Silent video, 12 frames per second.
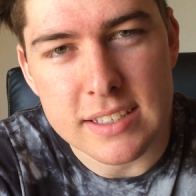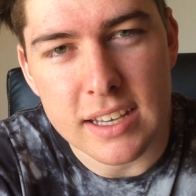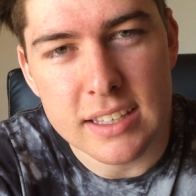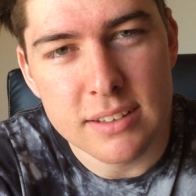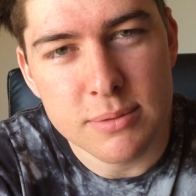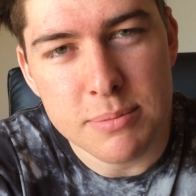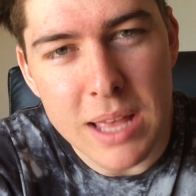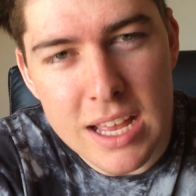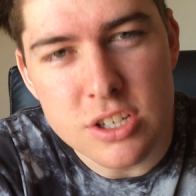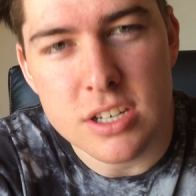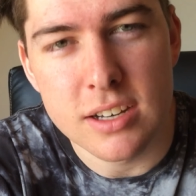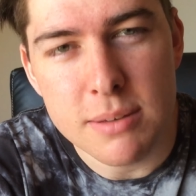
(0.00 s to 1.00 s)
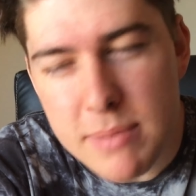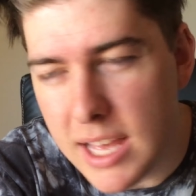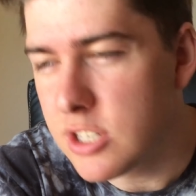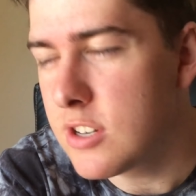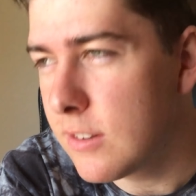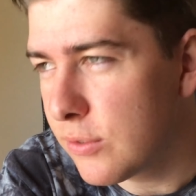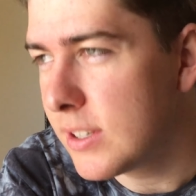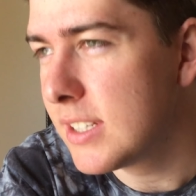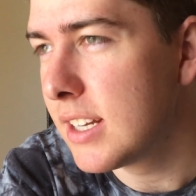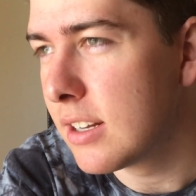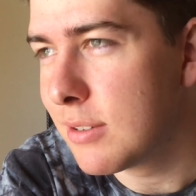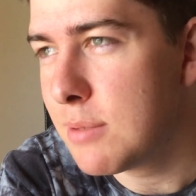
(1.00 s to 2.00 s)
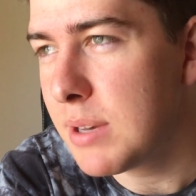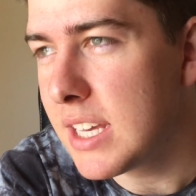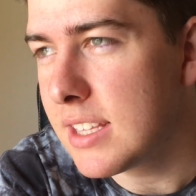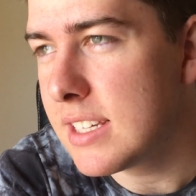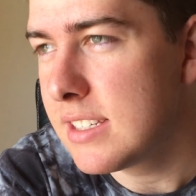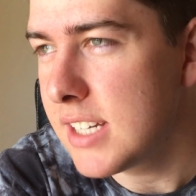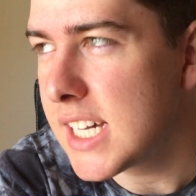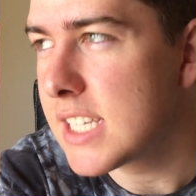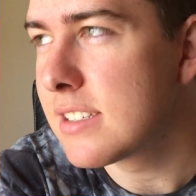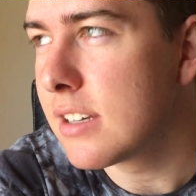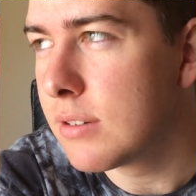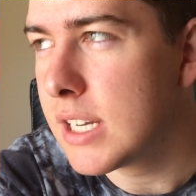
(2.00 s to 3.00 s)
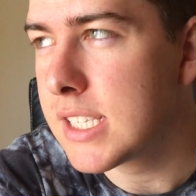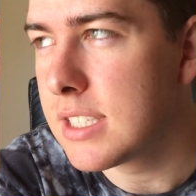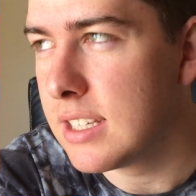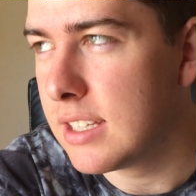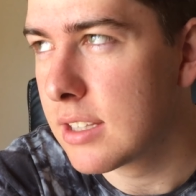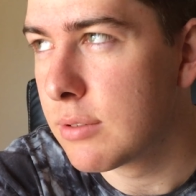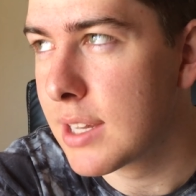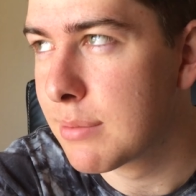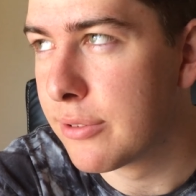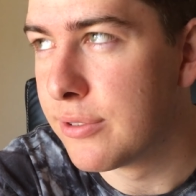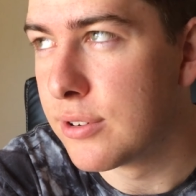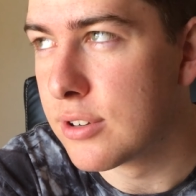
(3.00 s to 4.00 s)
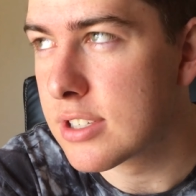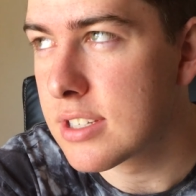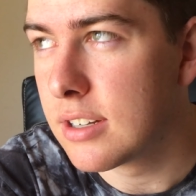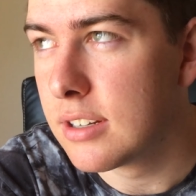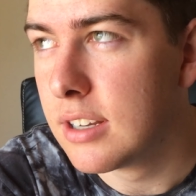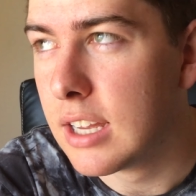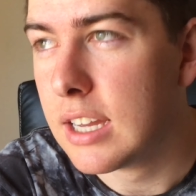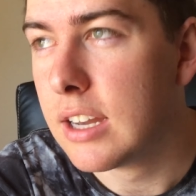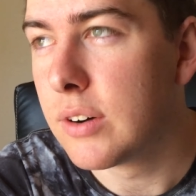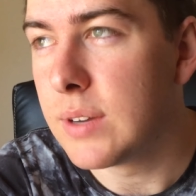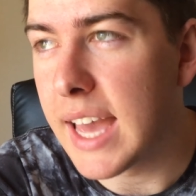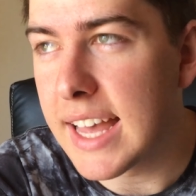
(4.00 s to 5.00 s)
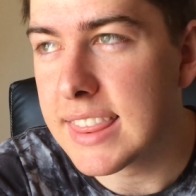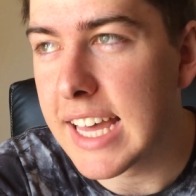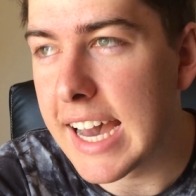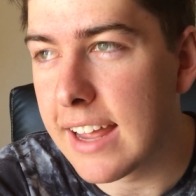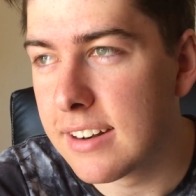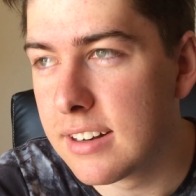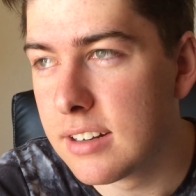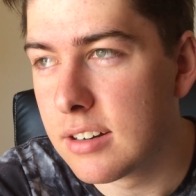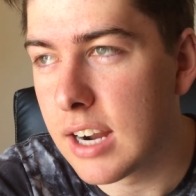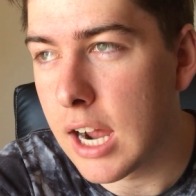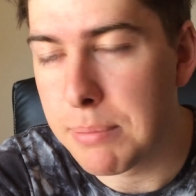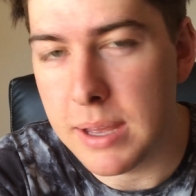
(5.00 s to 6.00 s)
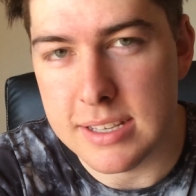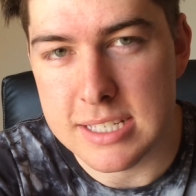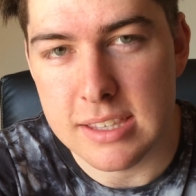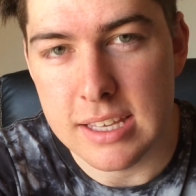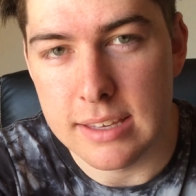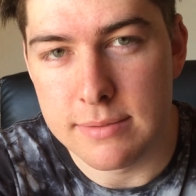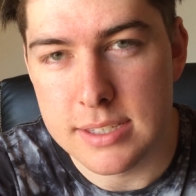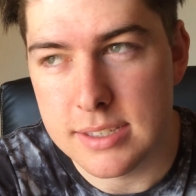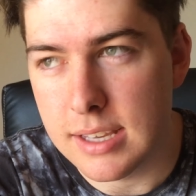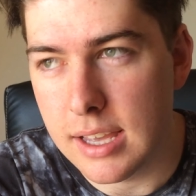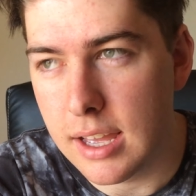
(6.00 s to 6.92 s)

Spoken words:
Like, imagine if we did it. We beat these guys so easily the week before, so we had that up our sleeves.